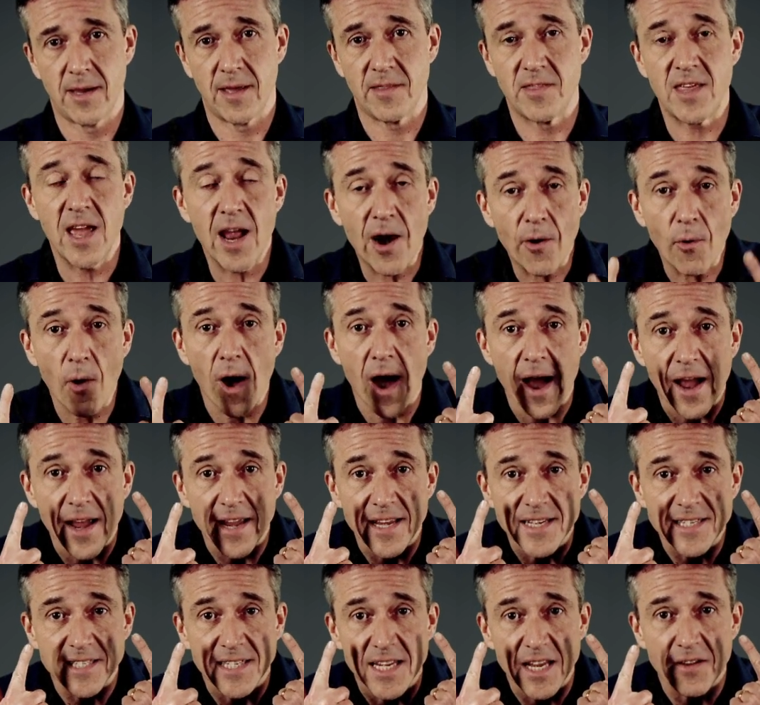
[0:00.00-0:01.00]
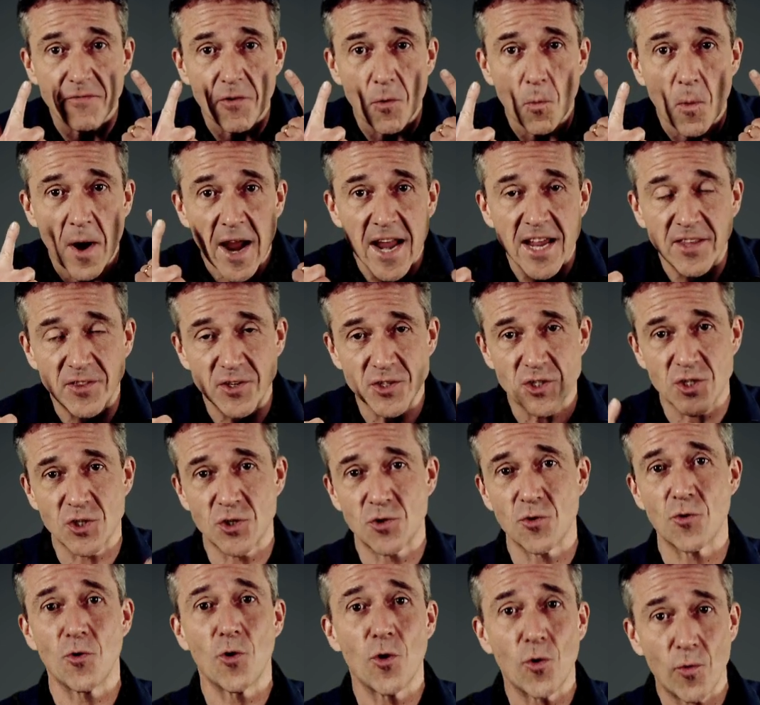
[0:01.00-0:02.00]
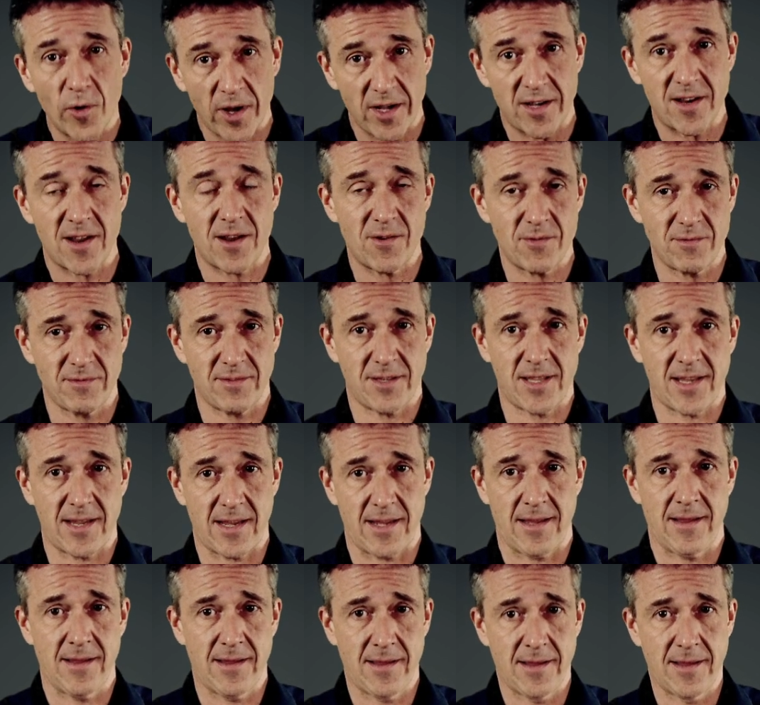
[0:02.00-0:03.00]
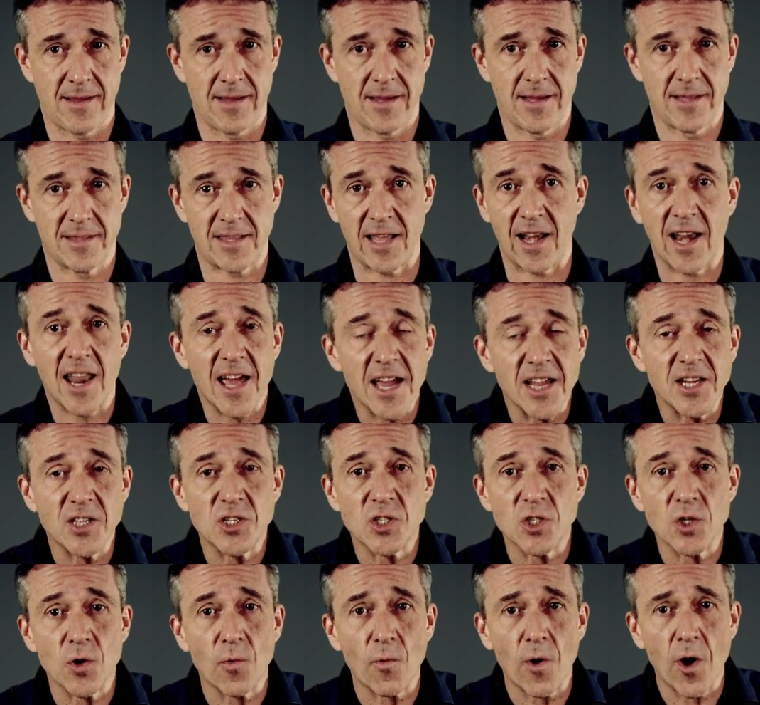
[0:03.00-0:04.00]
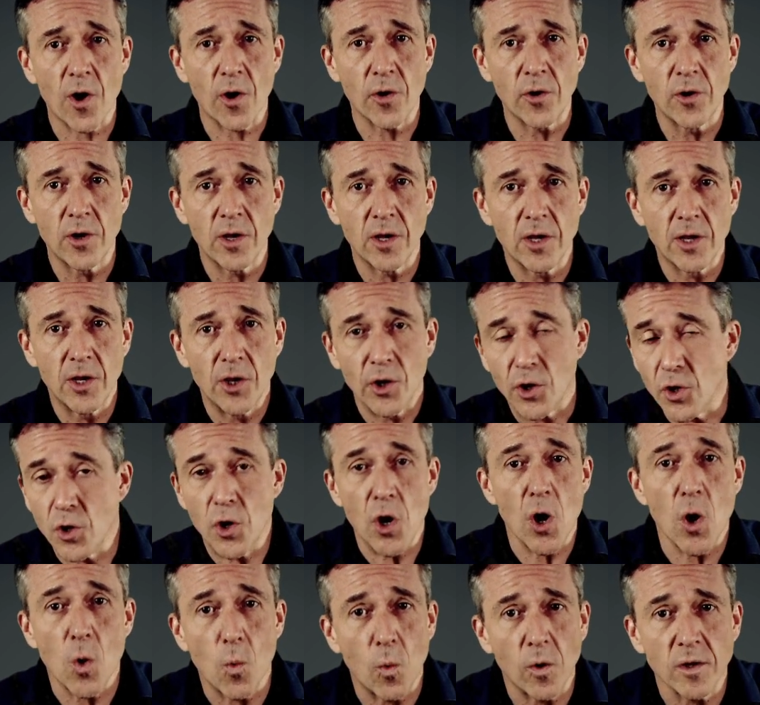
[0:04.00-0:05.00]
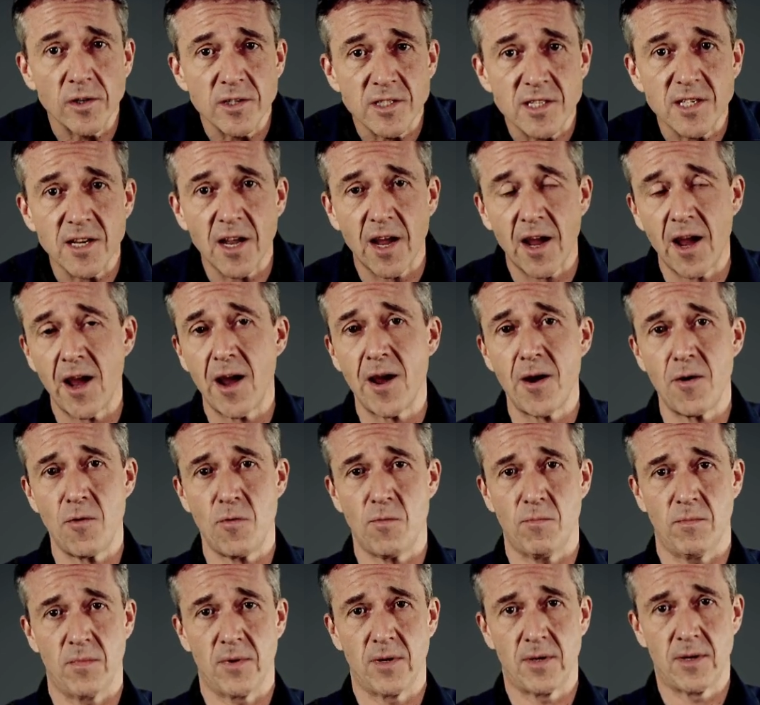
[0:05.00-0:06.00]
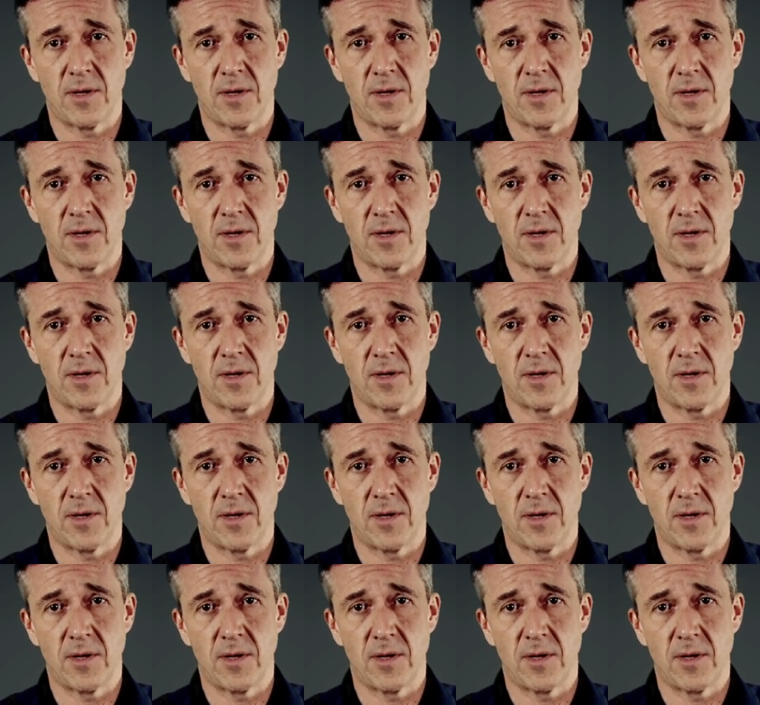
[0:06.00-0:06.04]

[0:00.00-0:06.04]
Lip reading: Their eyes give away the story, don't they? The lights are on, no one's at home,